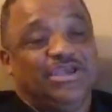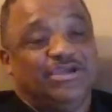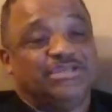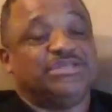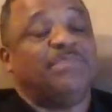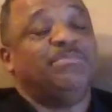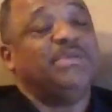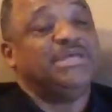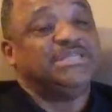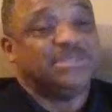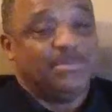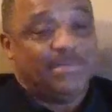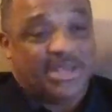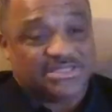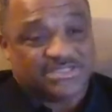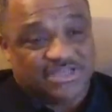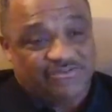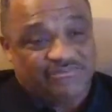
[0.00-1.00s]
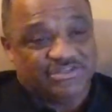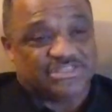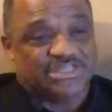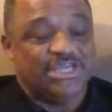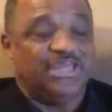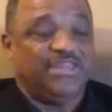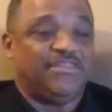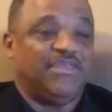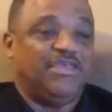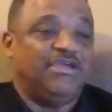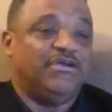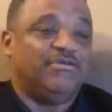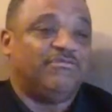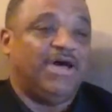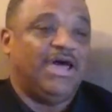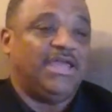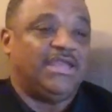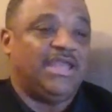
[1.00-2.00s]
years. I'm into my 17th year
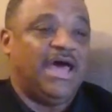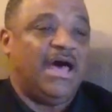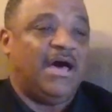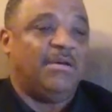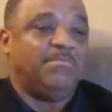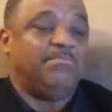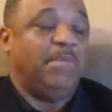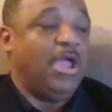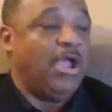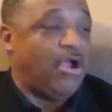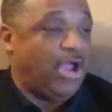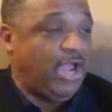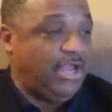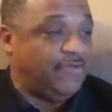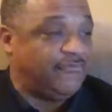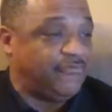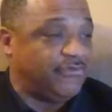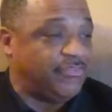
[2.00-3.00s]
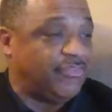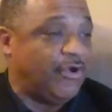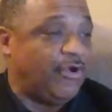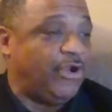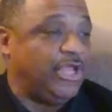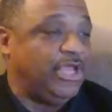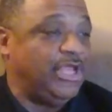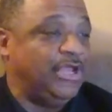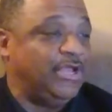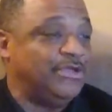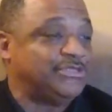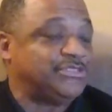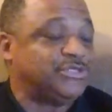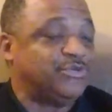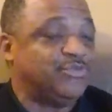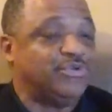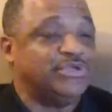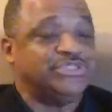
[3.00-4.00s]
right now. Married for 30 years
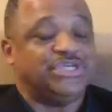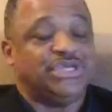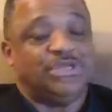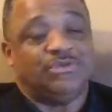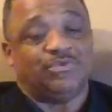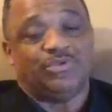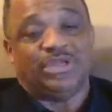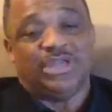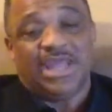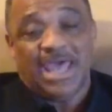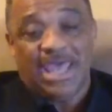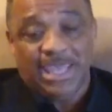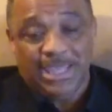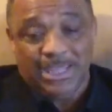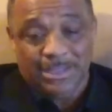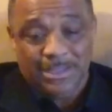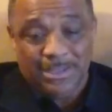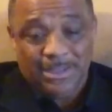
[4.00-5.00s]
to Regina Renee